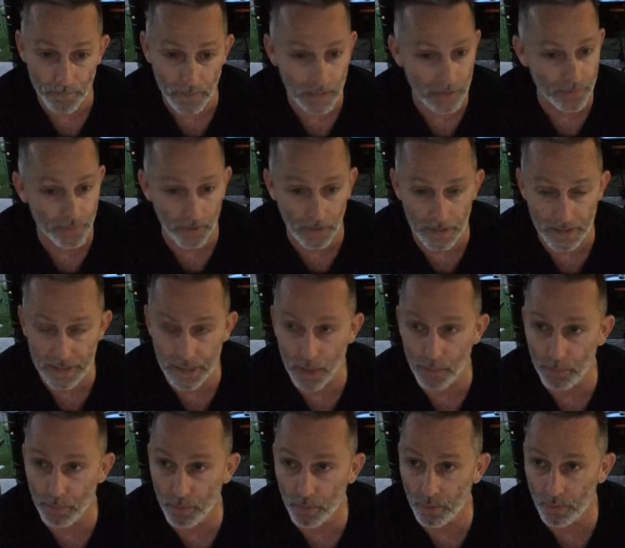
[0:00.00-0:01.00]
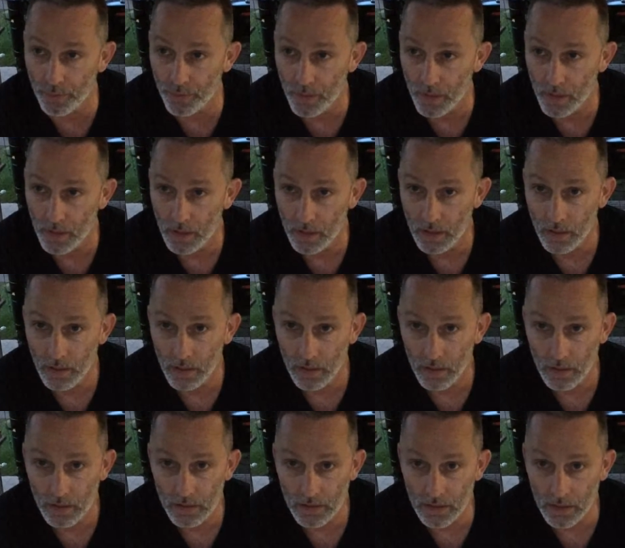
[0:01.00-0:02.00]
It's very simple.
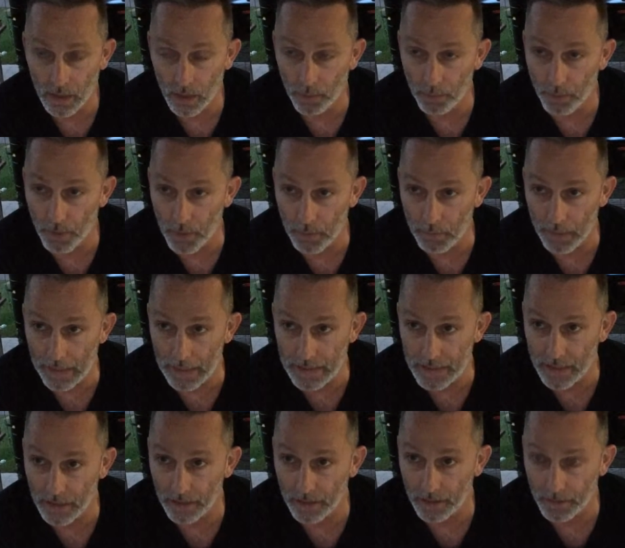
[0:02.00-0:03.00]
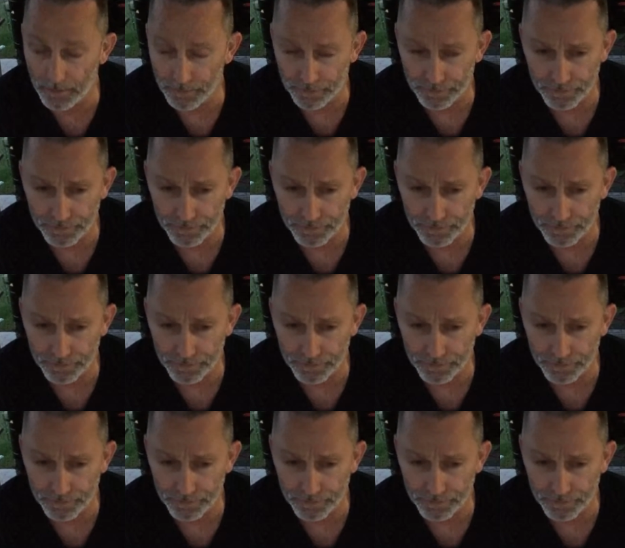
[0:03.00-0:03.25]
It's pretty basic.